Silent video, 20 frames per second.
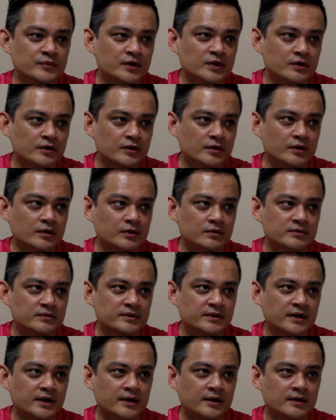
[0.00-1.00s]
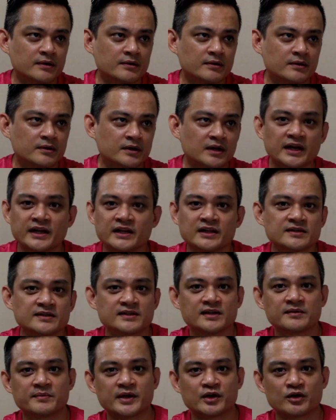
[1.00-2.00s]
then the latest
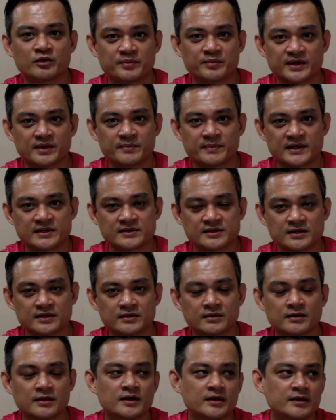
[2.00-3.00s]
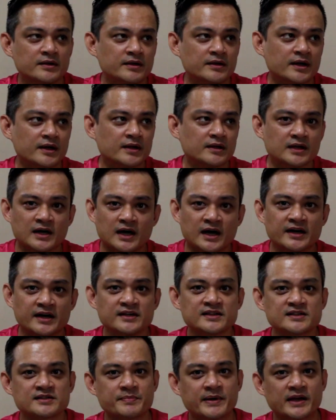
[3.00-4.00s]
thing may not be the best thing, then the
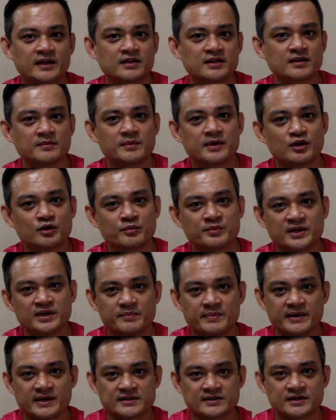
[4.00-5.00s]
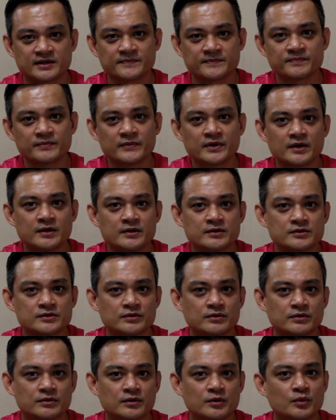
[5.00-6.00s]
highest spec thing may not be the best thing.
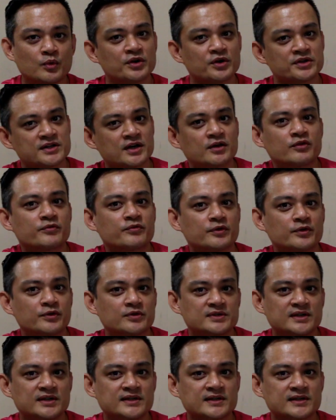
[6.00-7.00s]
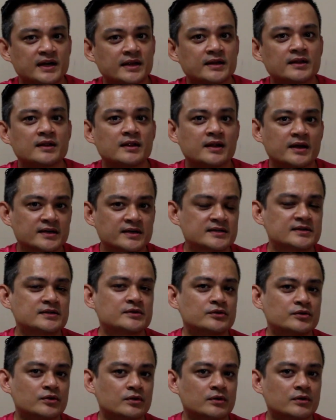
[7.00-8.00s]
So watch out for those things unless
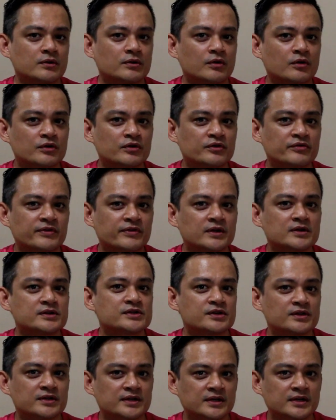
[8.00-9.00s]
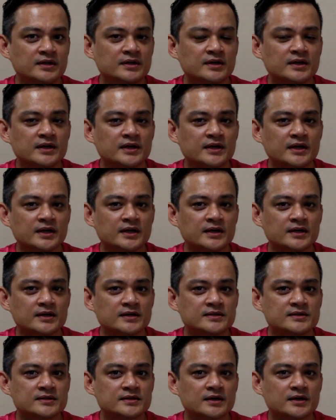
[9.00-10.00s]
your audiophile journey
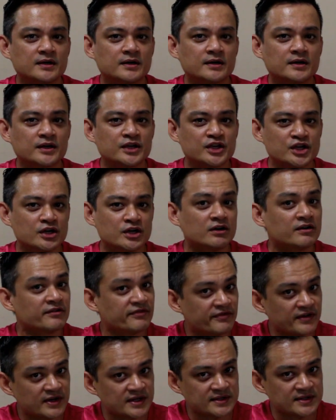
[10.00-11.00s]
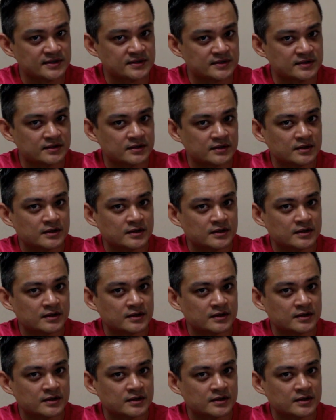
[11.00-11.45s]
is gear first,